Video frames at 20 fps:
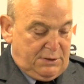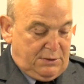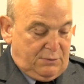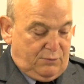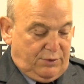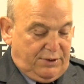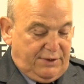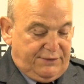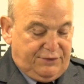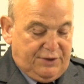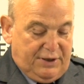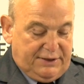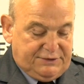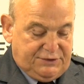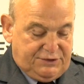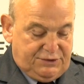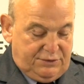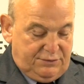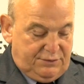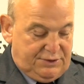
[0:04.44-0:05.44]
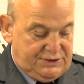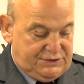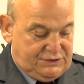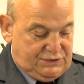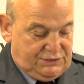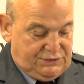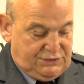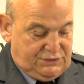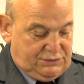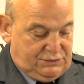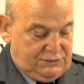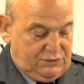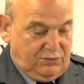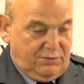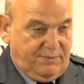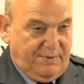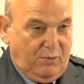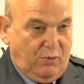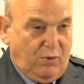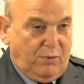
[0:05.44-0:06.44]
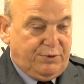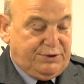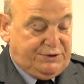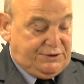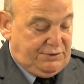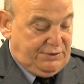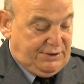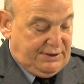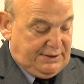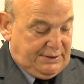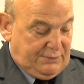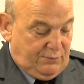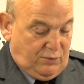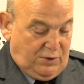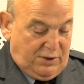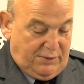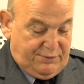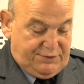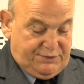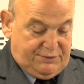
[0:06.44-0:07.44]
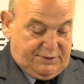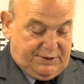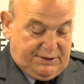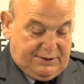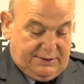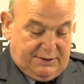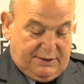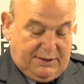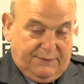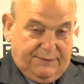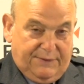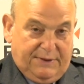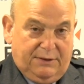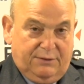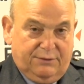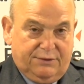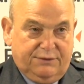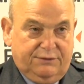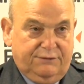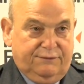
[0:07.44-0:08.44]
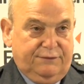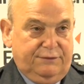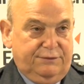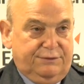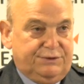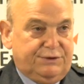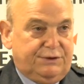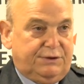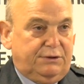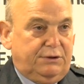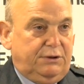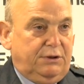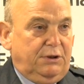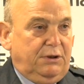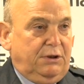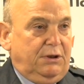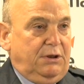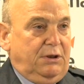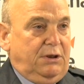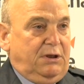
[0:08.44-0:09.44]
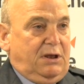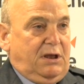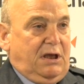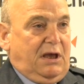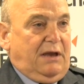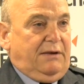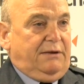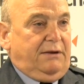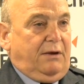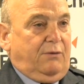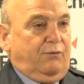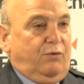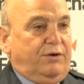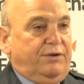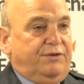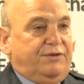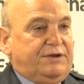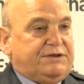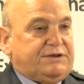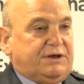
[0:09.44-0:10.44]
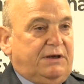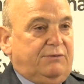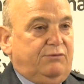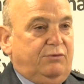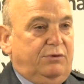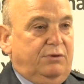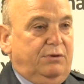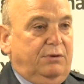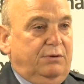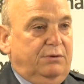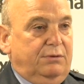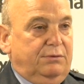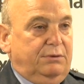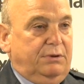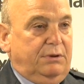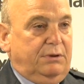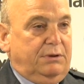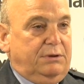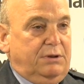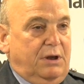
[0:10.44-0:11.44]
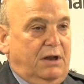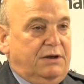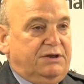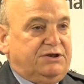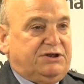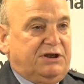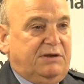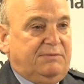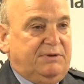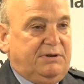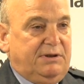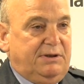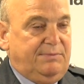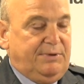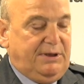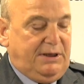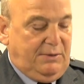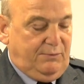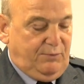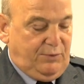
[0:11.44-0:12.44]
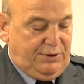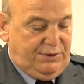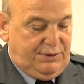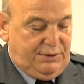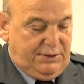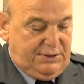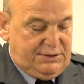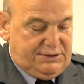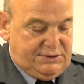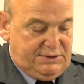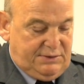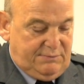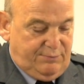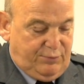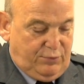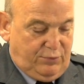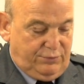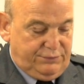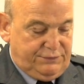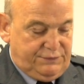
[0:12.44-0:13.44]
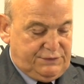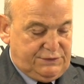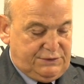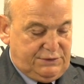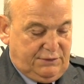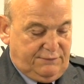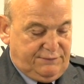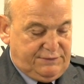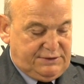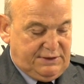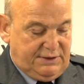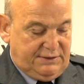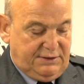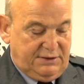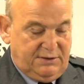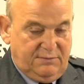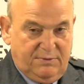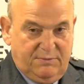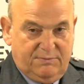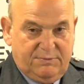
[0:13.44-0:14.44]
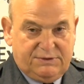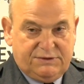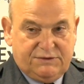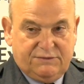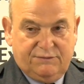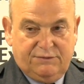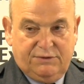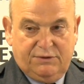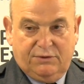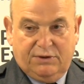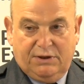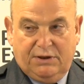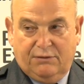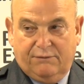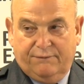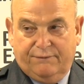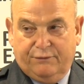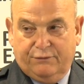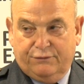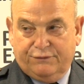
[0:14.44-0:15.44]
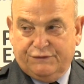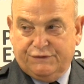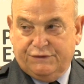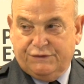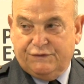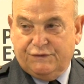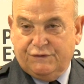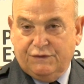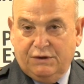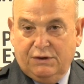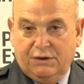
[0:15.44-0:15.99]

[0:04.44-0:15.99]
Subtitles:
What I'd like to do is just talk about what we're doing and why we're doing it, and then look at the future. One of the things I will unashamedly begin with is the importance of the standing commitments of the UK Armed Forces,